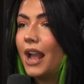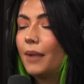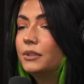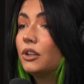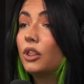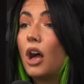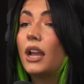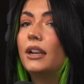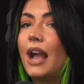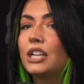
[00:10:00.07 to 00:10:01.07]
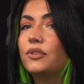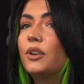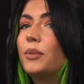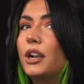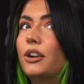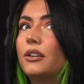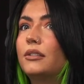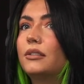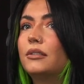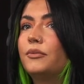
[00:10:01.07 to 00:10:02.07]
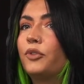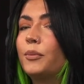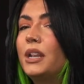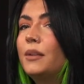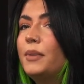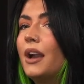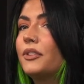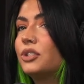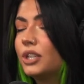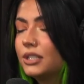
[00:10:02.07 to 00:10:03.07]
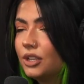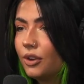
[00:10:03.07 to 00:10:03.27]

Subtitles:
It happens a lot in Nashville, but for me to be on the streets